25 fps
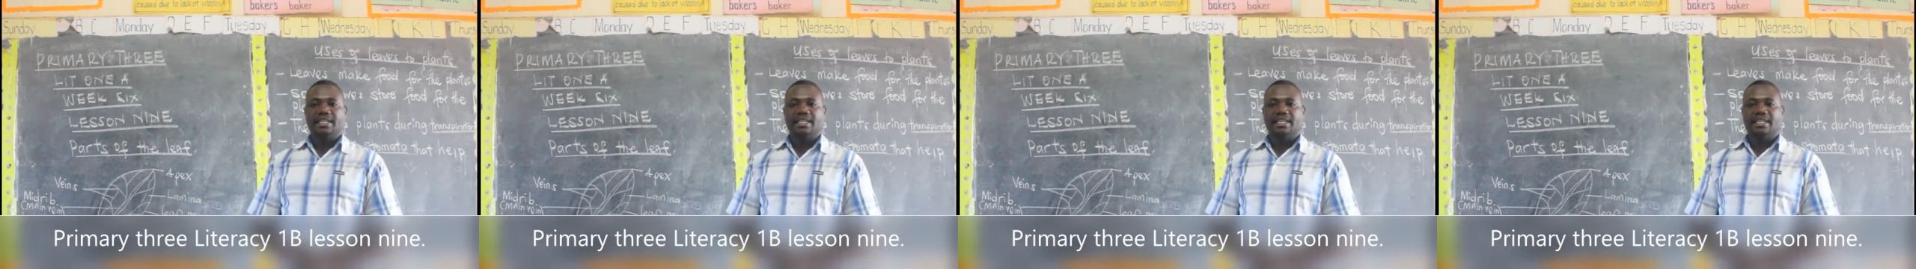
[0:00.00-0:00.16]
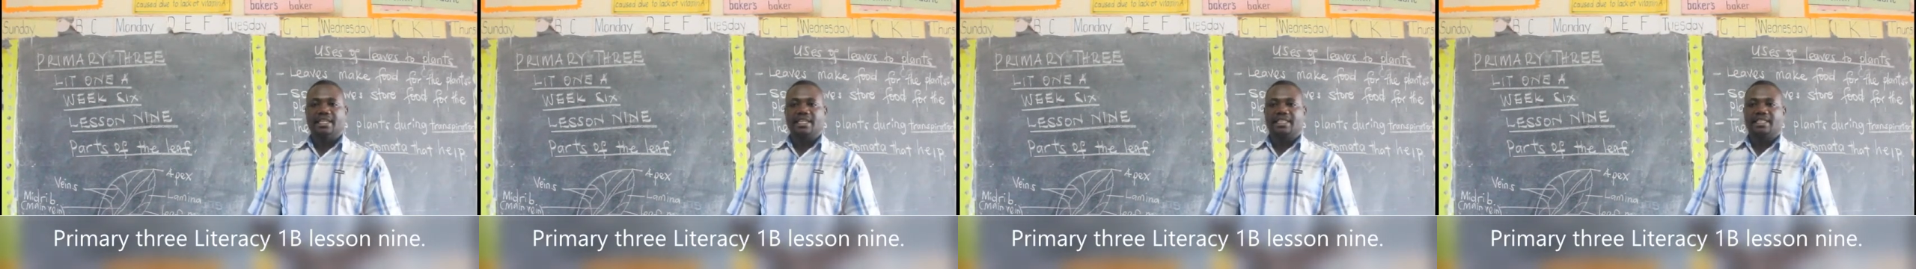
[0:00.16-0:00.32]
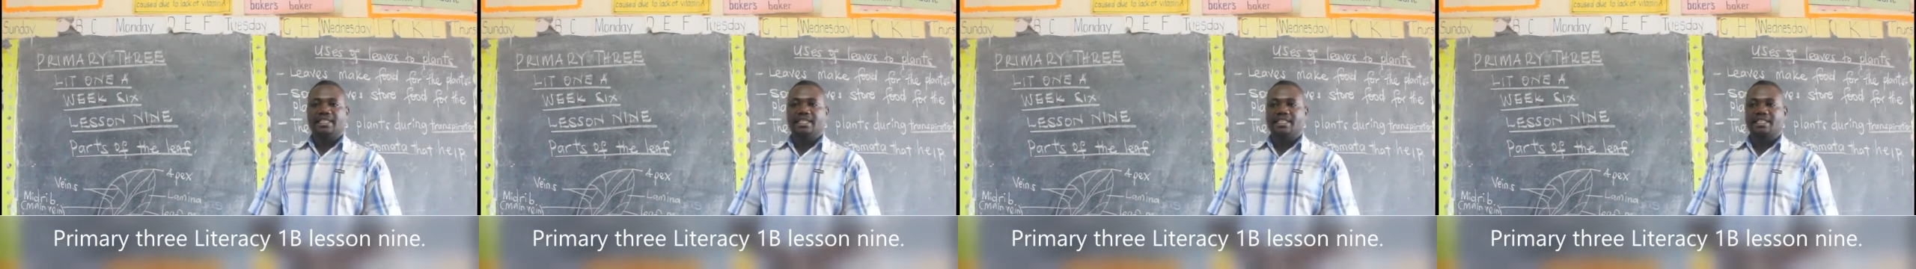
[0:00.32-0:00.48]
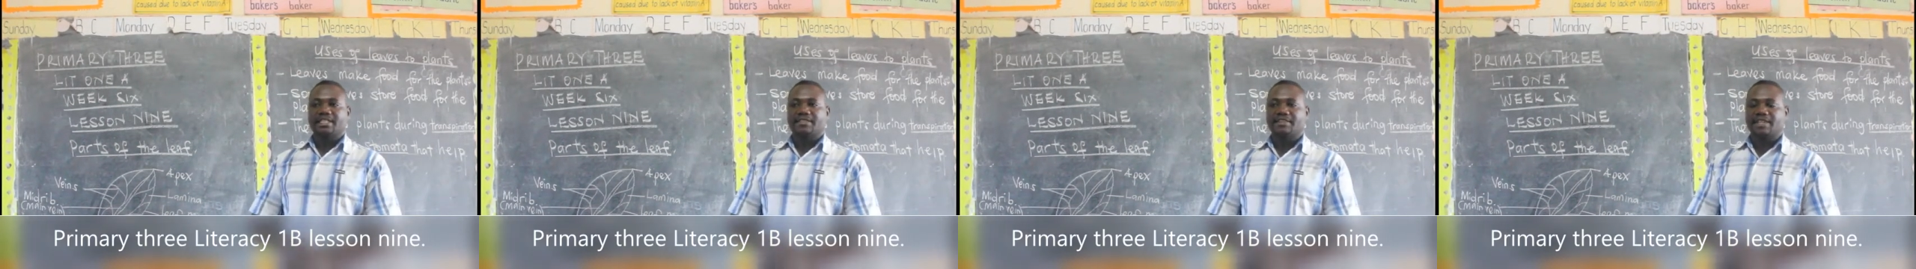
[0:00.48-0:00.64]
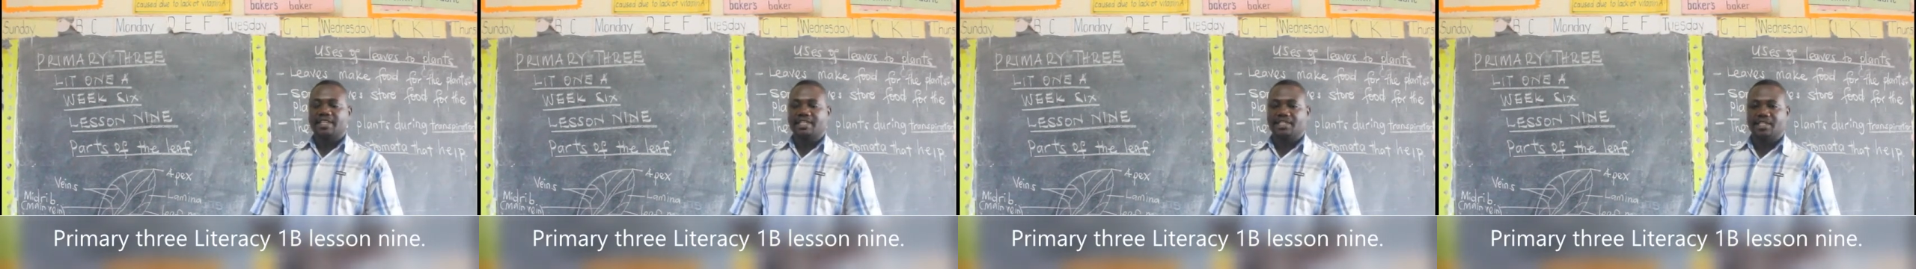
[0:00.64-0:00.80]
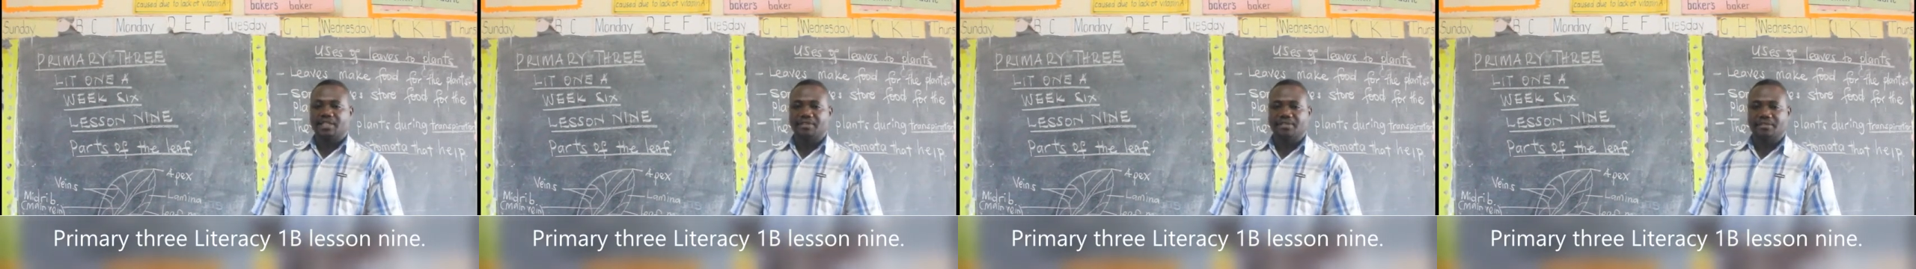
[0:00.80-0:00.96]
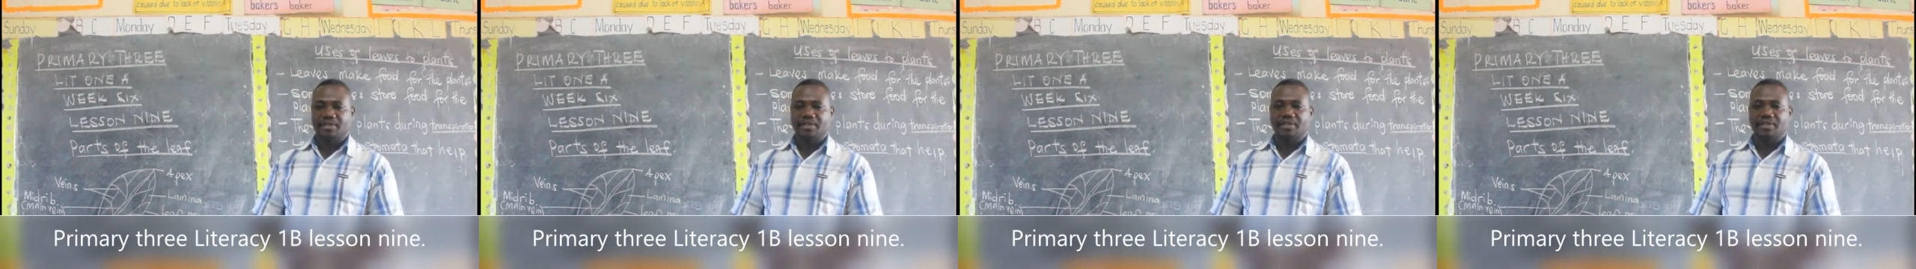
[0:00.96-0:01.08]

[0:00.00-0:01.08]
let us first of